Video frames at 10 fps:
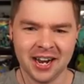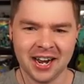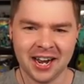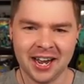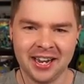
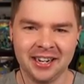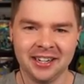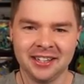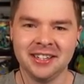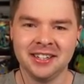guy.
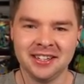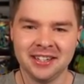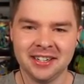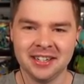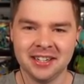
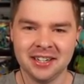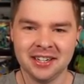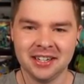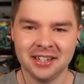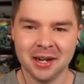
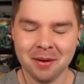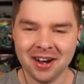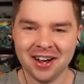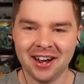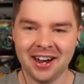Come
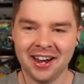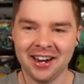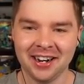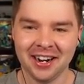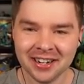
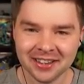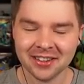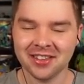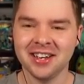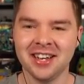on. I did
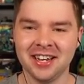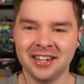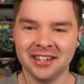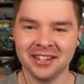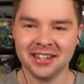the
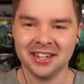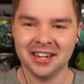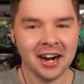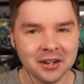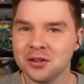thing.
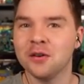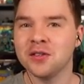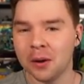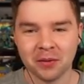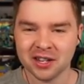I
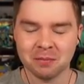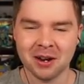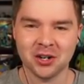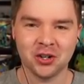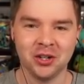deserve something
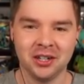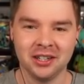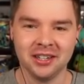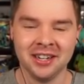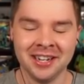
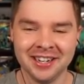special.